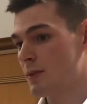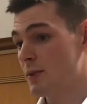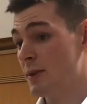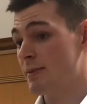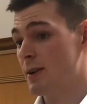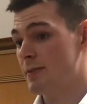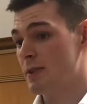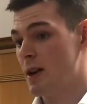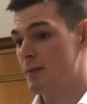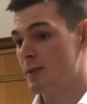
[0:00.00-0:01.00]
25
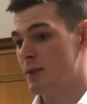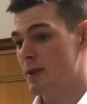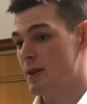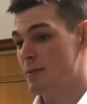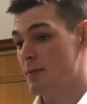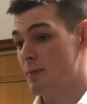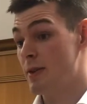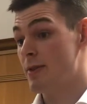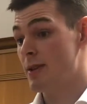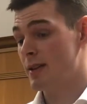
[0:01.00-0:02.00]
times,
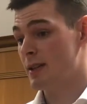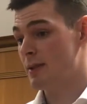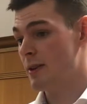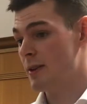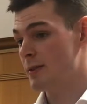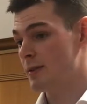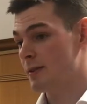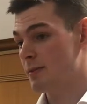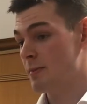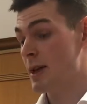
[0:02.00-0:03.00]
with 13 of
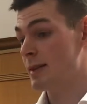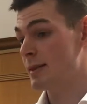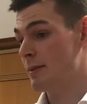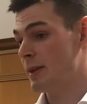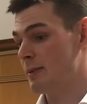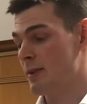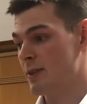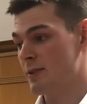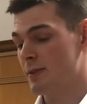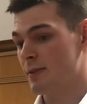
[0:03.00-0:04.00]
those examining
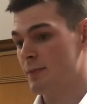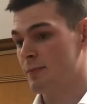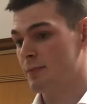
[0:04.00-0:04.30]
confessions.